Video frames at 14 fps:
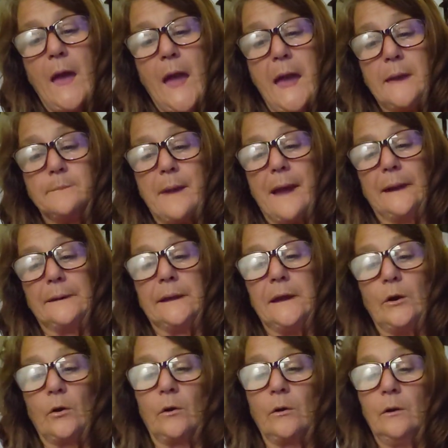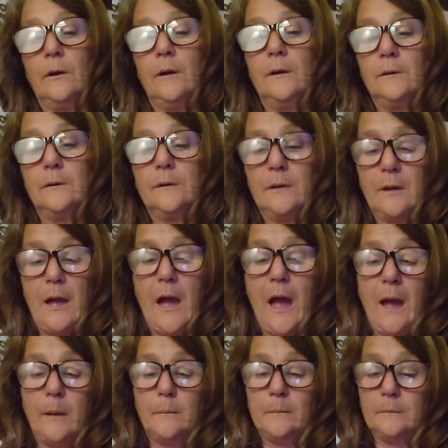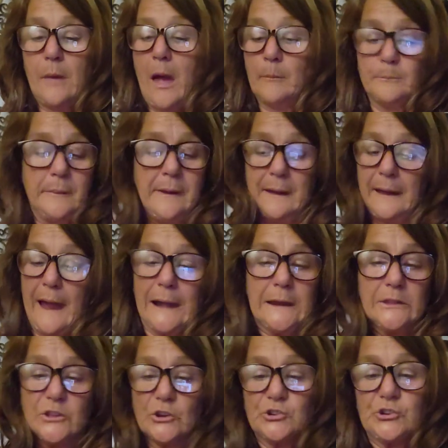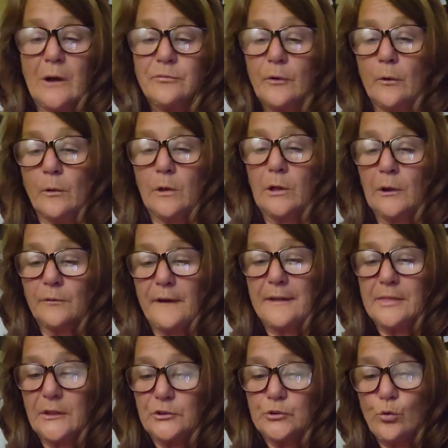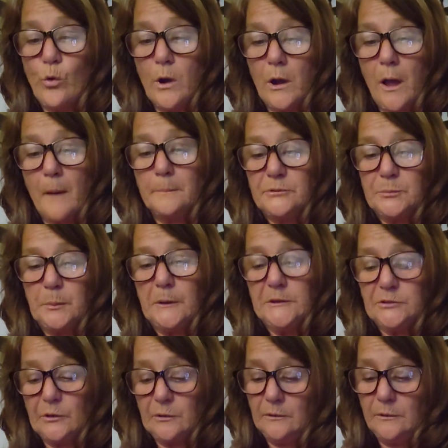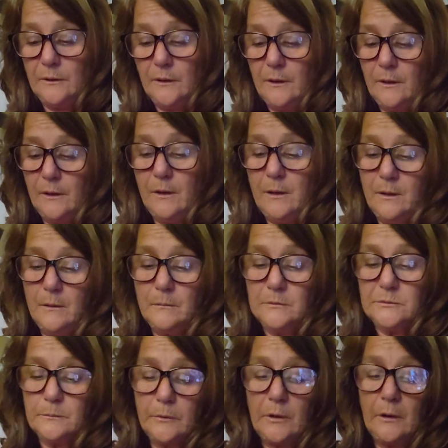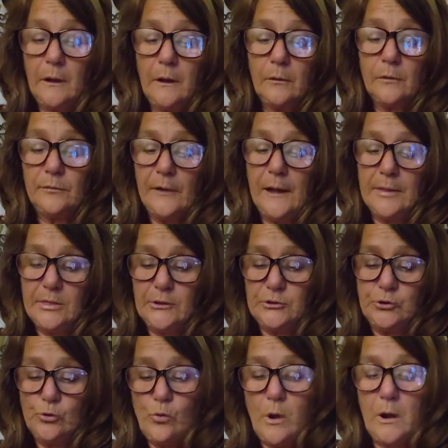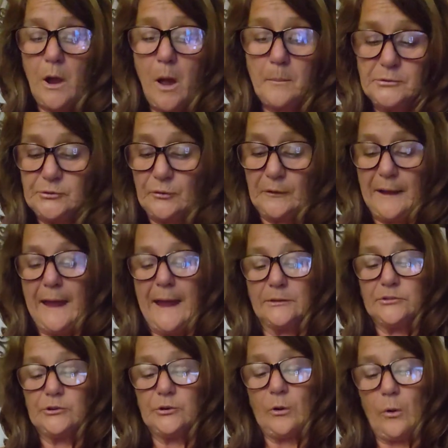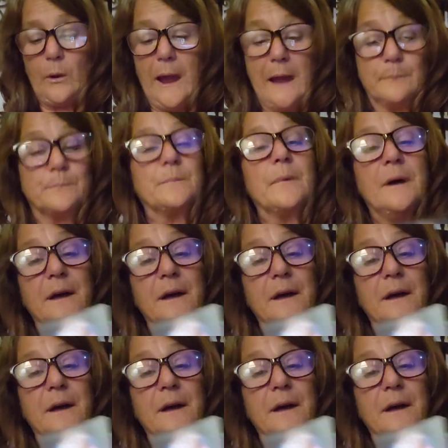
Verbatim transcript: hangman here. I'm I'm being guided to shuffle. Clarify the Two of Cups, please. Clarify the Two of Cups for Cancer. Okay,